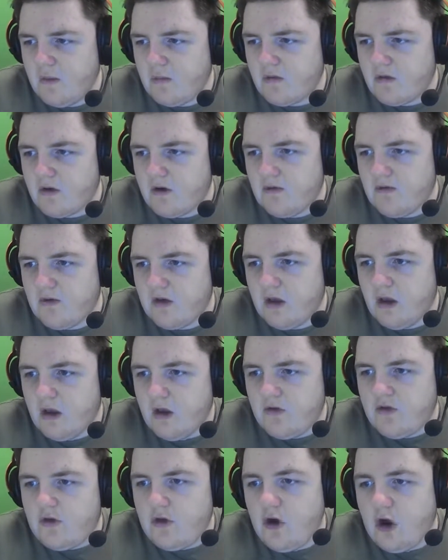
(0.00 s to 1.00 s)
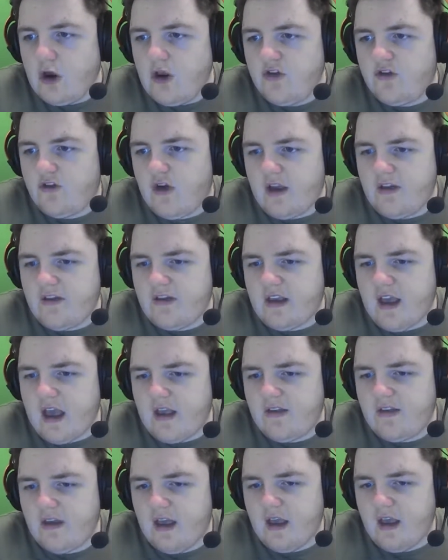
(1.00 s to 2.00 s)
So Neuer's trying to
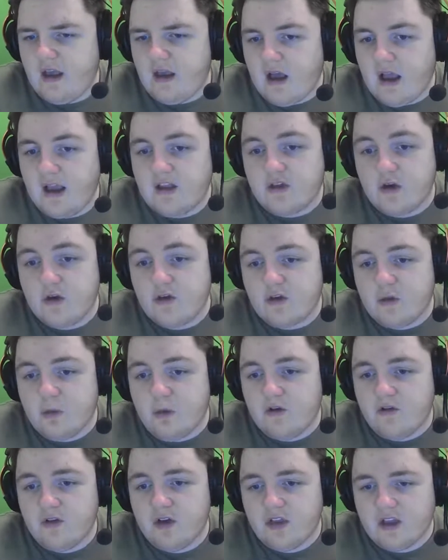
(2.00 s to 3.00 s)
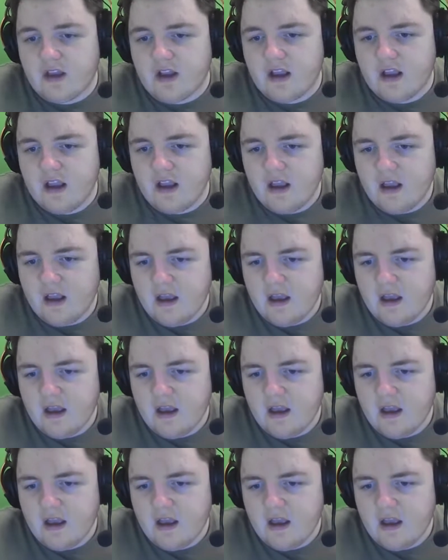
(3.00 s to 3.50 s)
get it. It does come off, I think.